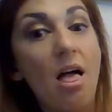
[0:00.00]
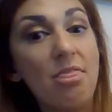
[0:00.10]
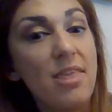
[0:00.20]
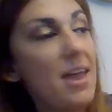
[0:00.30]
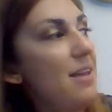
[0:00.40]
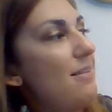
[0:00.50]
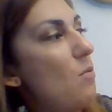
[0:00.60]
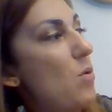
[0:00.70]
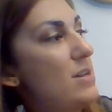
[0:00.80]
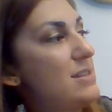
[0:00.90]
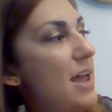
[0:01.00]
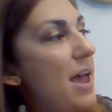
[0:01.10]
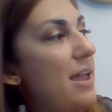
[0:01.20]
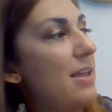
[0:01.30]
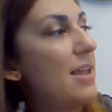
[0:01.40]
Then one
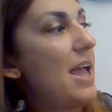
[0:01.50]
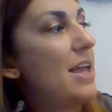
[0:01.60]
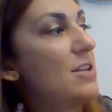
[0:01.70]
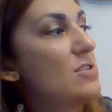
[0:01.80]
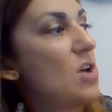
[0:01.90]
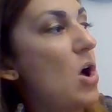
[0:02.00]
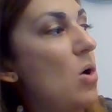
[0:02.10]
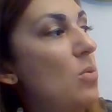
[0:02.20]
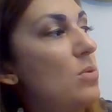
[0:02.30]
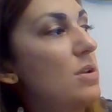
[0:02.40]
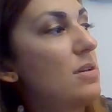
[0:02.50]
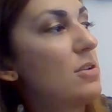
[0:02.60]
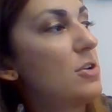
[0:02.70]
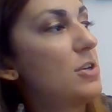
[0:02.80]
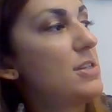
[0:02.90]
day, in his own
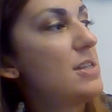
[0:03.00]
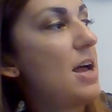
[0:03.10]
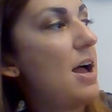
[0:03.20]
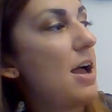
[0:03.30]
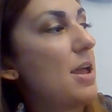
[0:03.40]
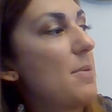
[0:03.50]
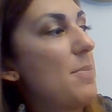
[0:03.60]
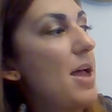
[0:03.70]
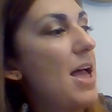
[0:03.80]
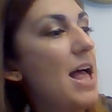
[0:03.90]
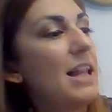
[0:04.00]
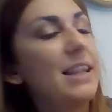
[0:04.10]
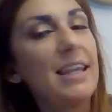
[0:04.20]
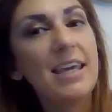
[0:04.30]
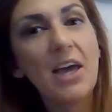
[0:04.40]
good time,
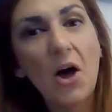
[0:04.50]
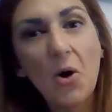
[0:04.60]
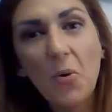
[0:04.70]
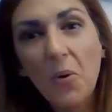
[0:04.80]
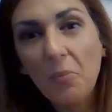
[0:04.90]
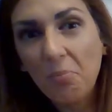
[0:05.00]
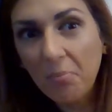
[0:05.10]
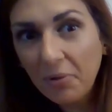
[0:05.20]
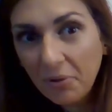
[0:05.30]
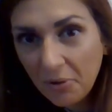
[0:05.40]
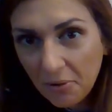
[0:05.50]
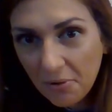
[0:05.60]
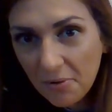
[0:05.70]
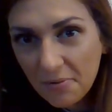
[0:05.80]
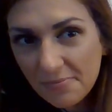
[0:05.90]
Leo
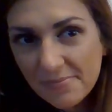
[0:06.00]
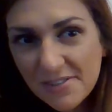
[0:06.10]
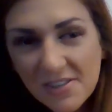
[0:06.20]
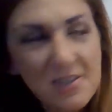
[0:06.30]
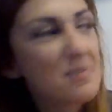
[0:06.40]
bloomed.